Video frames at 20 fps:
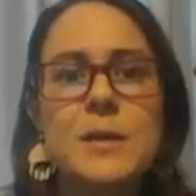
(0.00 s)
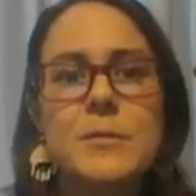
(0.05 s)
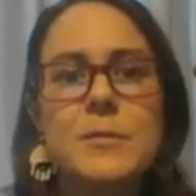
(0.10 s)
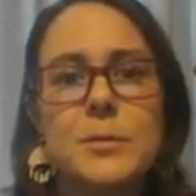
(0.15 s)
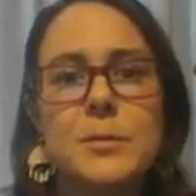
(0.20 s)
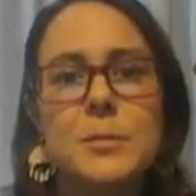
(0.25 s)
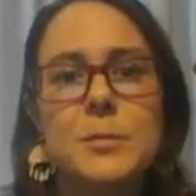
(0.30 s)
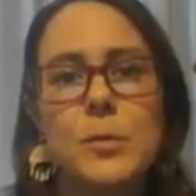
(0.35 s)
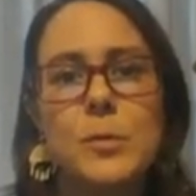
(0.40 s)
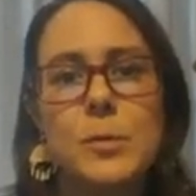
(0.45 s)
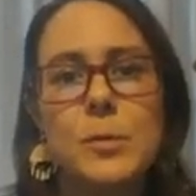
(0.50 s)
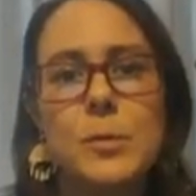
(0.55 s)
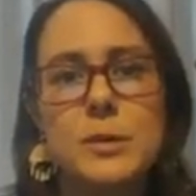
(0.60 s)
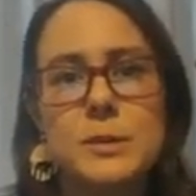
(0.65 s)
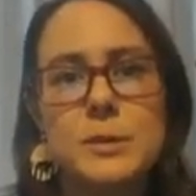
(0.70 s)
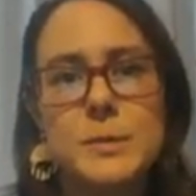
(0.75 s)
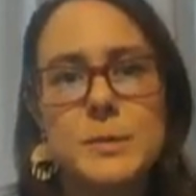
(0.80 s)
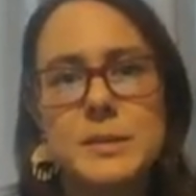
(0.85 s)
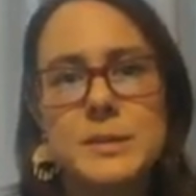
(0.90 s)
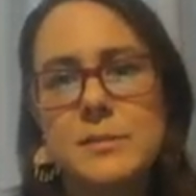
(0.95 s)
for more
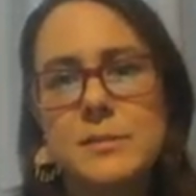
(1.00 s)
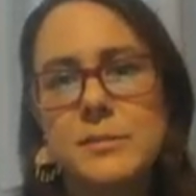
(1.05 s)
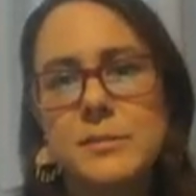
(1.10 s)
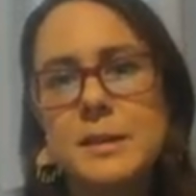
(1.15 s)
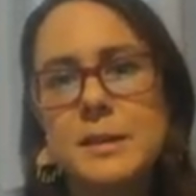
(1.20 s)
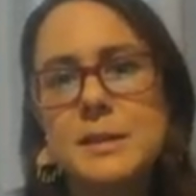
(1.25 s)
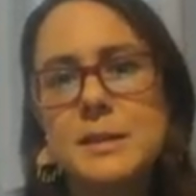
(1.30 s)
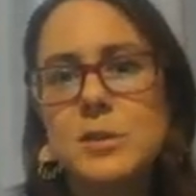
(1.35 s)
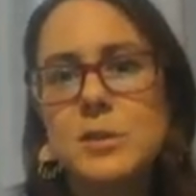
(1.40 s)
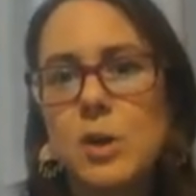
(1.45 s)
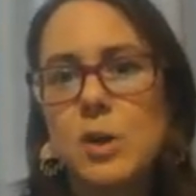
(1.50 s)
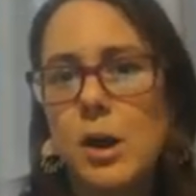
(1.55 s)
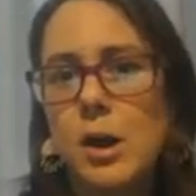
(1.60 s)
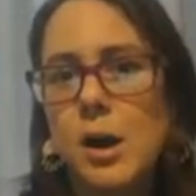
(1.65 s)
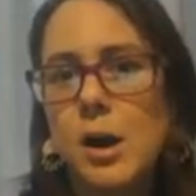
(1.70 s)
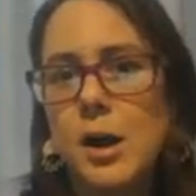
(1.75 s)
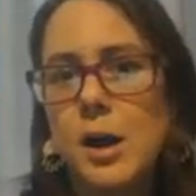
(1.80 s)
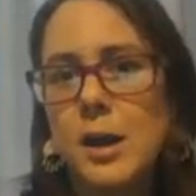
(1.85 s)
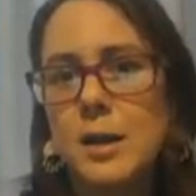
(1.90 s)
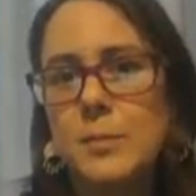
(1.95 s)
specifics
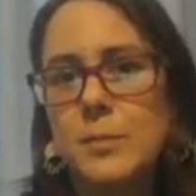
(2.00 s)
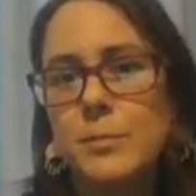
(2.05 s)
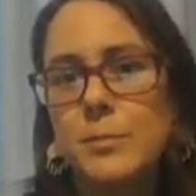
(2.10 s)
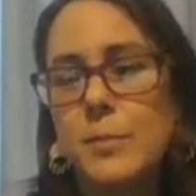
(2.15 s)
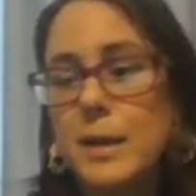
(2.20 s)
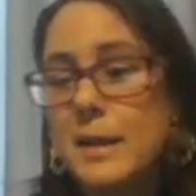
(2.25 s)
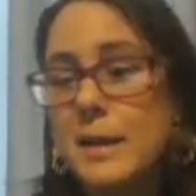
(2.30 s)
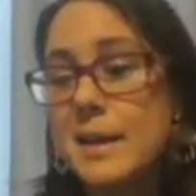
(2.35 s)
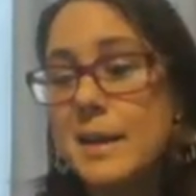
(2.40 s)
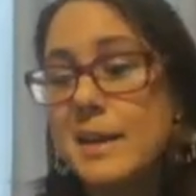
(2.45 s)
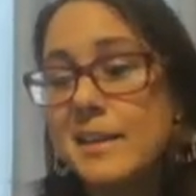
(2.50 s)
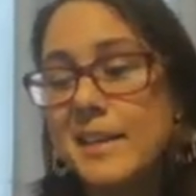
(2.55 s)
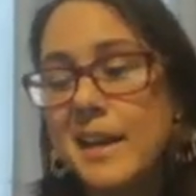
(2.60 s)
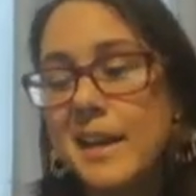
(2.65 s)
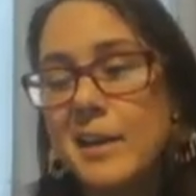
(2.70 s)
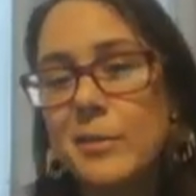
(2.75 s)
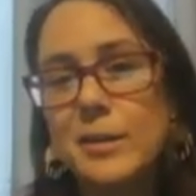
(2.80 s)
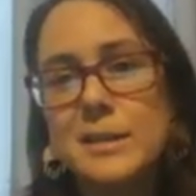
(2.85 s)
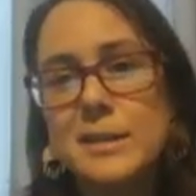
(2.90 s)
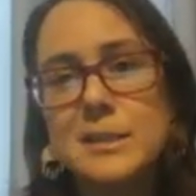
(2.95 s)
on making
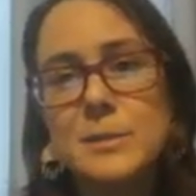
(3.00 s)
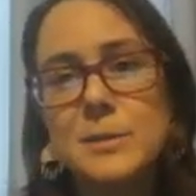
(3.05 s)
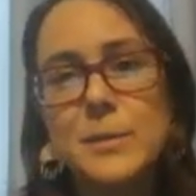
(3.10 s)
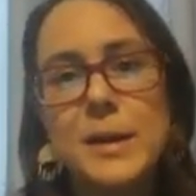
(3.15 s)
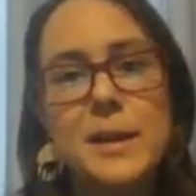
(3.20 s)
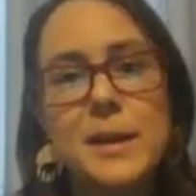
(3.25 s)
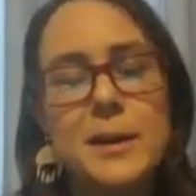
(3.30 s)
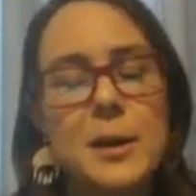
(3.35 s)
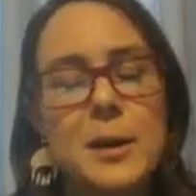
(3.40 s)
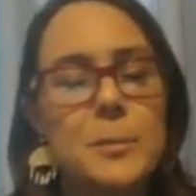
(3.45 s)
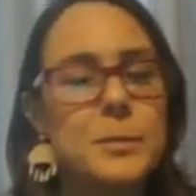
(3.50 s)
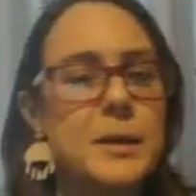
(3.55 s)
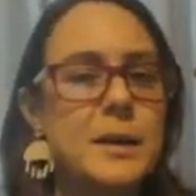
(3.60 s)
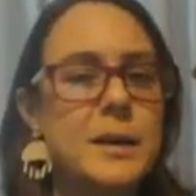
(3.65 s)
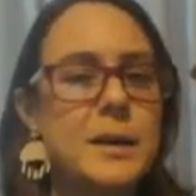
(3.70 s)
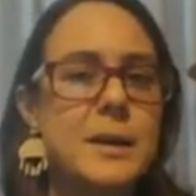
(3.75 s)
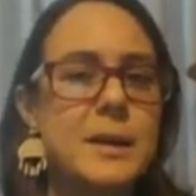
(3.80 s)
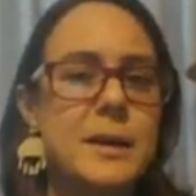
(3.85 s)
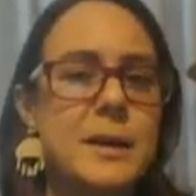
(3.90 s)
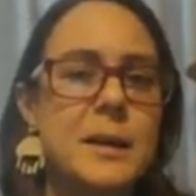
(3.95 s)
that resume and
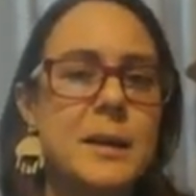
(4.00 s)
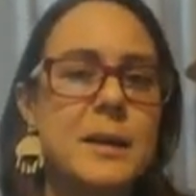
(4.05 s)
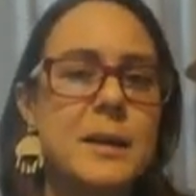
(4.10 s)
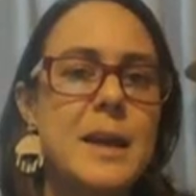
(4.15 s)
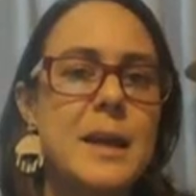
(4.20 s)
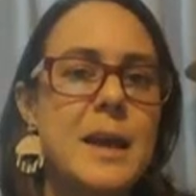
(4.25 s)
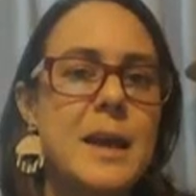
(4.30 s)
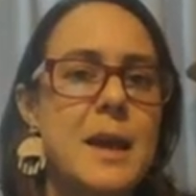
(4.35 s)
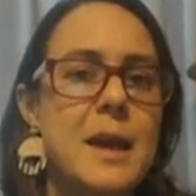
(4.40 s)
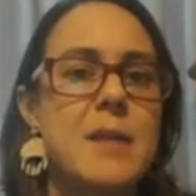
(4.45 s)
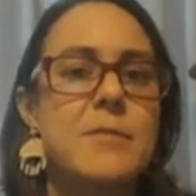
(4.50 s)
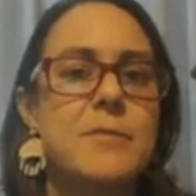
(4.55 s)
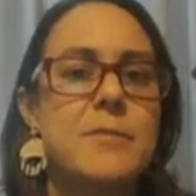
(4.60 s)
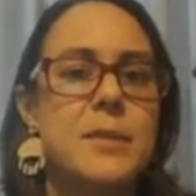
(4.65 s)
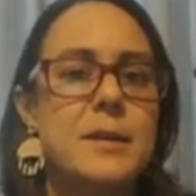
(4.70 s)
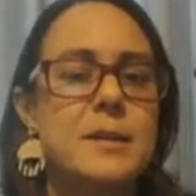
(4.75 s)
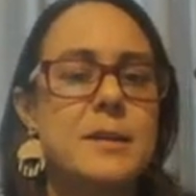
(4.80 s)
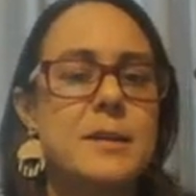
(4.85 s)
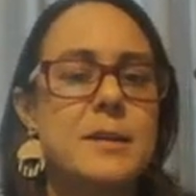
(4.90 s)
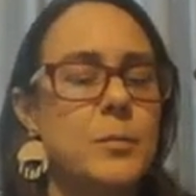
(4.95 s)
updating it and
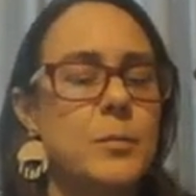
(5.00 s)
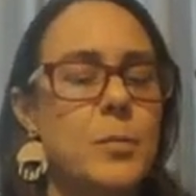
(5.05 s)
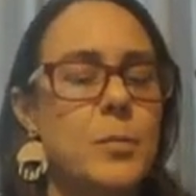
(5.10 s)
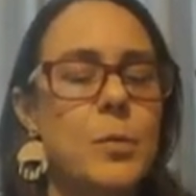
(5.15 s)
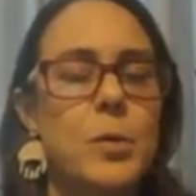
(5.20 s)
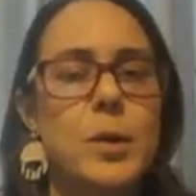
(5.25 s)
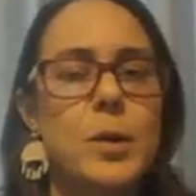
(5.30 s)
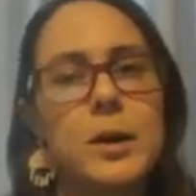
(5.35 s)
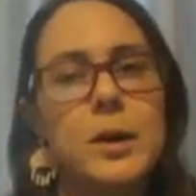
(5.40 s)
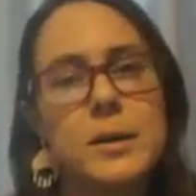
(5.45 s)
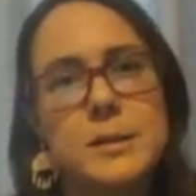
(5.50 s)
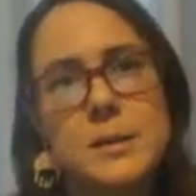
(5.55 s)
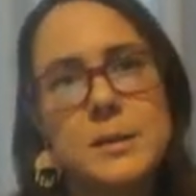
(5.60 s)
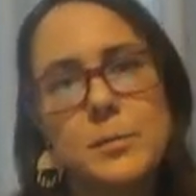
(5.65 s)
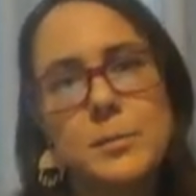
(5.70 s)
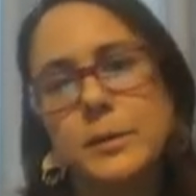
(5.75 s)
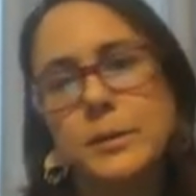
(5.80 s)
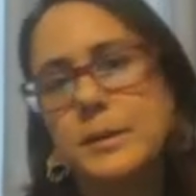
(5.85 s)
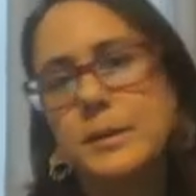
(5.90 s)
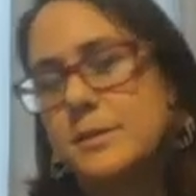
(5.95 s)
finding more
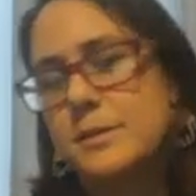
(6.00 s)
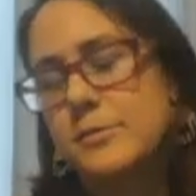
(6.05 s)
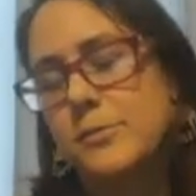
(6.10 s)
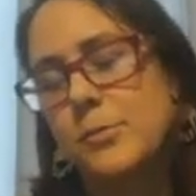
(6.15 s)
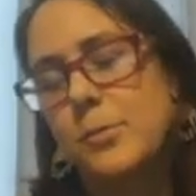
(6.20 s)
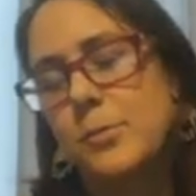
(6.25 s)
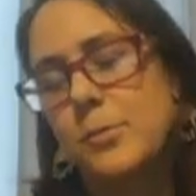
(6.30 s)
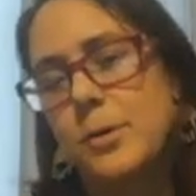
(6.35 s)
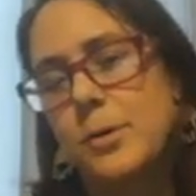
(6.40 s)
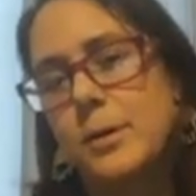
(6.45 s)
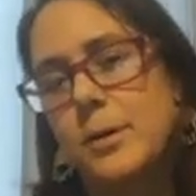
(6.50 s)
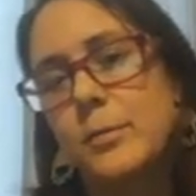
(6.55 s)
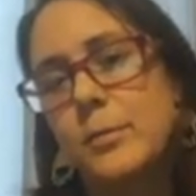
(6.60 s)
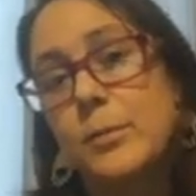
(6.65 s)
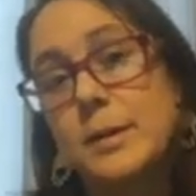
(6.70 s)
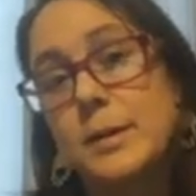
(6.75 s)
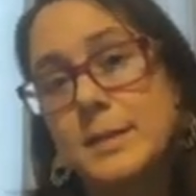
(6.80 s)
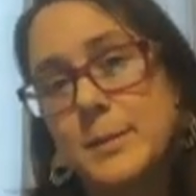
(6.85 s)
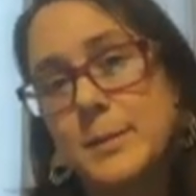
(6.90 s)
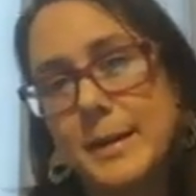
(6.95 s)
templates for
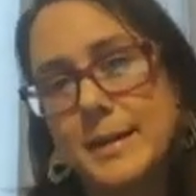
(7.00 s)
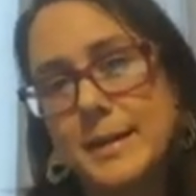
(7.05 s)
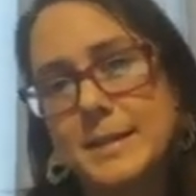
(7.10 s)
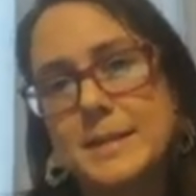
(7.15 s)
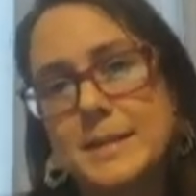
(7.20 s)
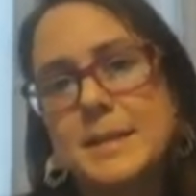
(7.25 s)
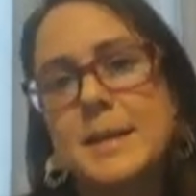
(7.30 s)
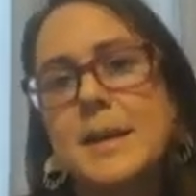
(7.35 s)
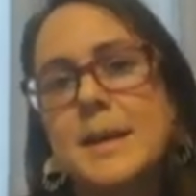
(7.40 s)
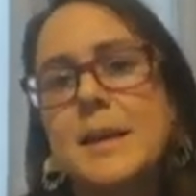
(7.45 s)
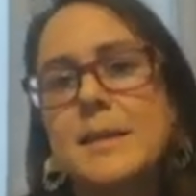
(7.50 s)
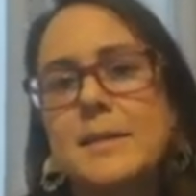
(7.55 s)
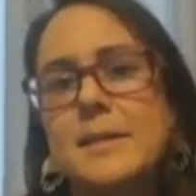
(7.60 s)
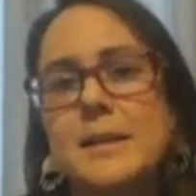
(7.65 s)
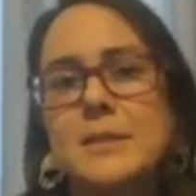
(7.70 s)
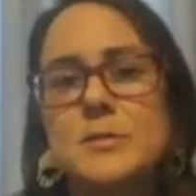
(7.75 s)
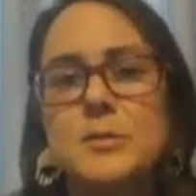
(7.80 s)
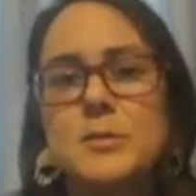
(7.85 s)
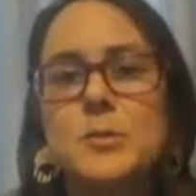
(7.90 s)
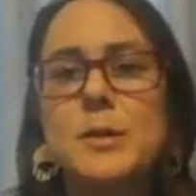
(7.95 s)
resumes.
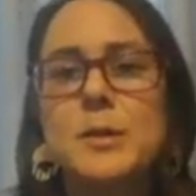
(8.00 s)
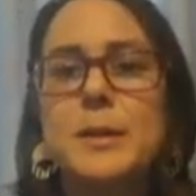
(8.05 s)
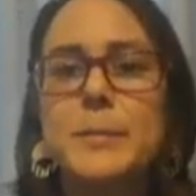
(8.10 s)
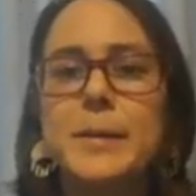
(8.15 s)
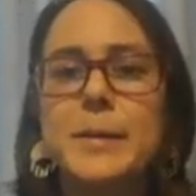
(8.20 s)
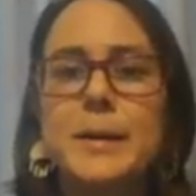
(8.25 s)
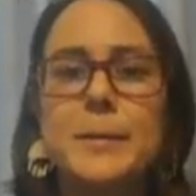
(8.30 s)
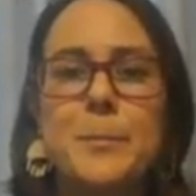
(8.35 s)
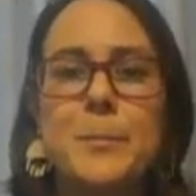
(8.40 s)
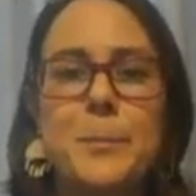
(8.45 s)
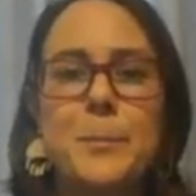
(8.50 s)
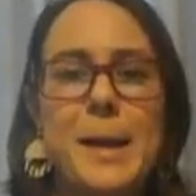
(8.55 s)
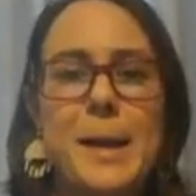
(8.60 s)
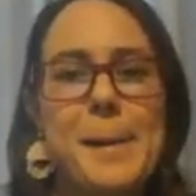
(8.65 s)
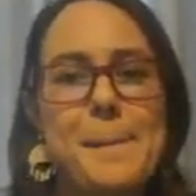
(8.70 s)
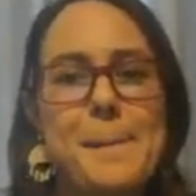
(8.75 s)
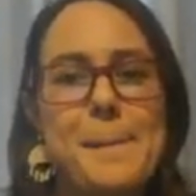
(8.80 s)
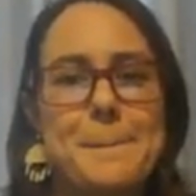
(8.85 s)
Thanks for joining me. Bye.